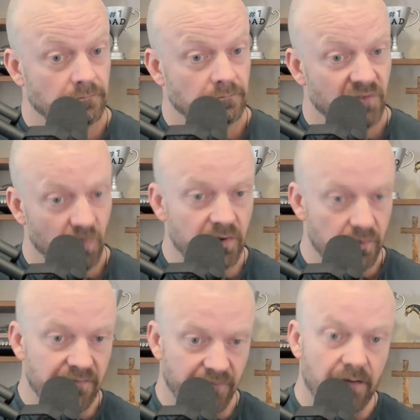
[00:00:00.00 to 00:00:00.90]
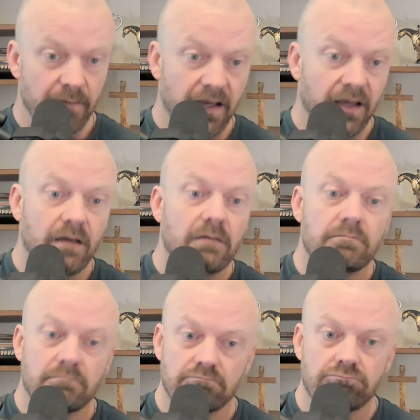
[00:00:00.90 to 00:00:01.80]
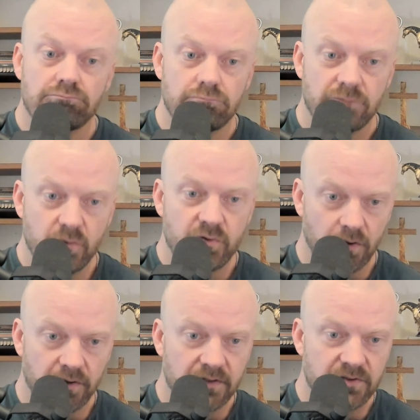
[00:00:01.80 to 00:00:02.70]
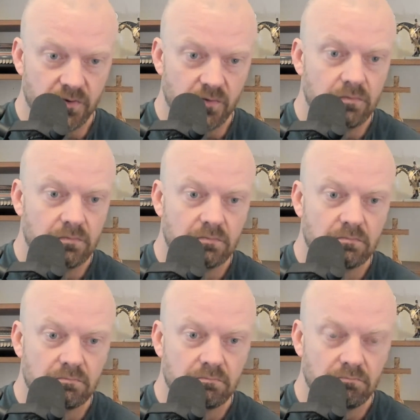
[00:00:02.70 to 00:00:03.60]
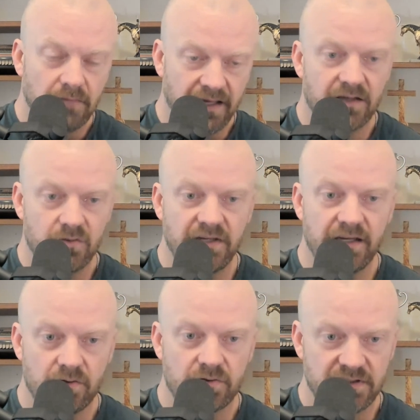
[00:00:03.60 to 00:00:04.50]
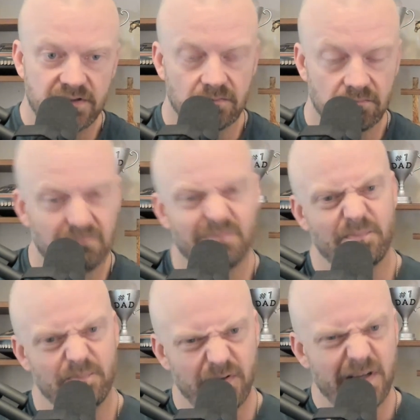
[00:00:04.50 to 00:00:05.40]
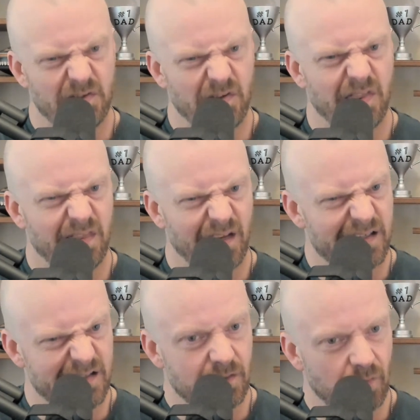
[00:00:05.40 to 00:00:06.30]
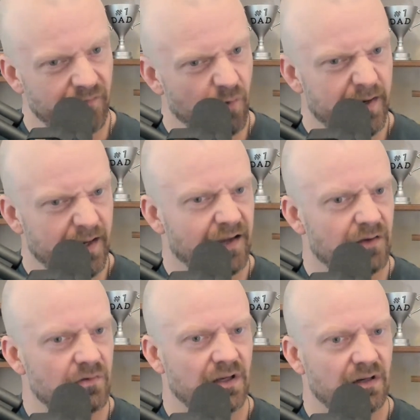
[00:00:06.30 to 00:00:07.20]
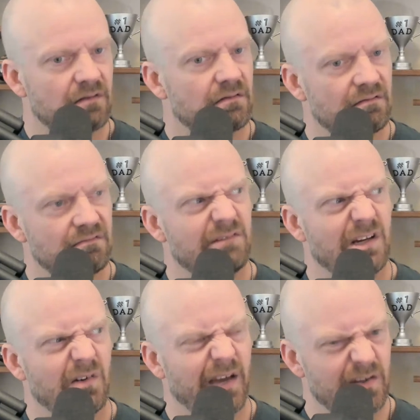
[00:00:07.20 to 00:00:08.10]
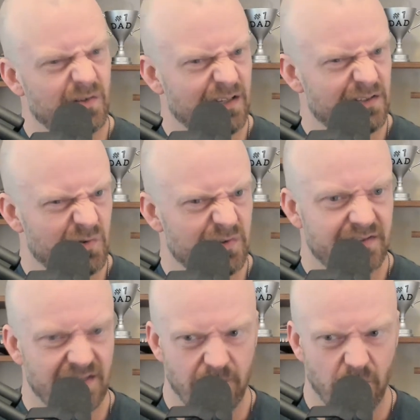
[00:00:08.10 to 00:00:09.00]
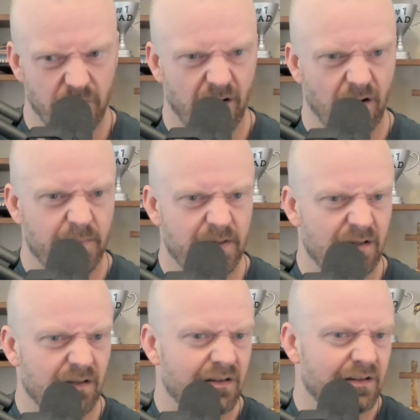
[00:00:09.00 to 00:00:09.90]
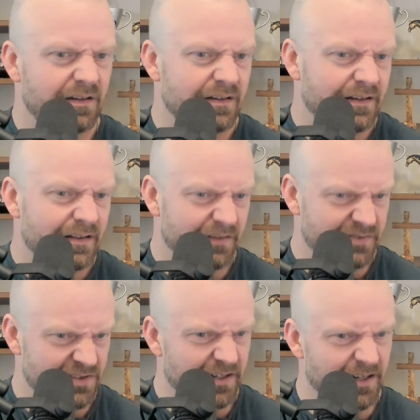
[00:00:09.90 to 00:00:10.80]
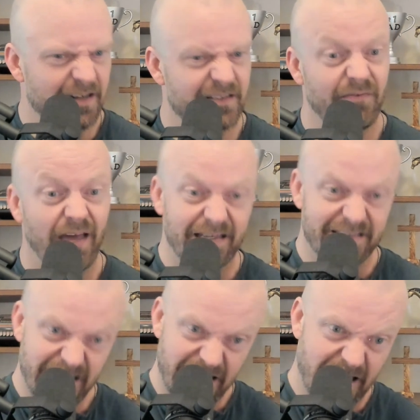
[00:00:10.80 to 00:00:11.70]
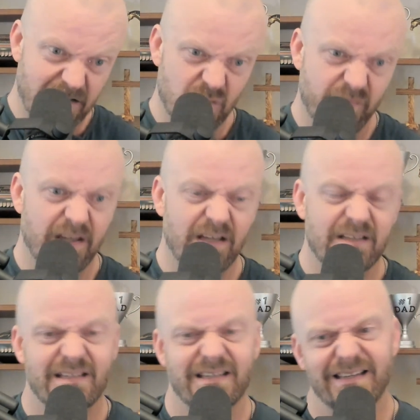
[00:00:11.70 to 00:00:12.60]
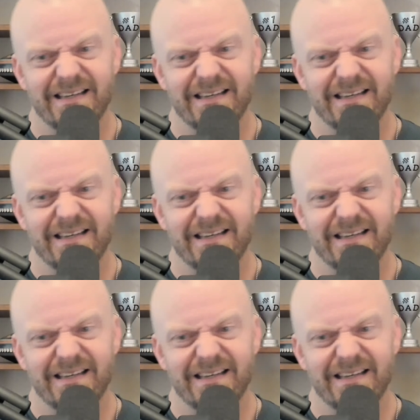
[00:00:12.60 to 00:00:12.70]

So when you eat vitamin A, you turn it into Accutane in your system. Pretty good idea to avoid Accutane. You know, Accutane's used as chemotherapy. They've studied it as a vaccine adjuvant.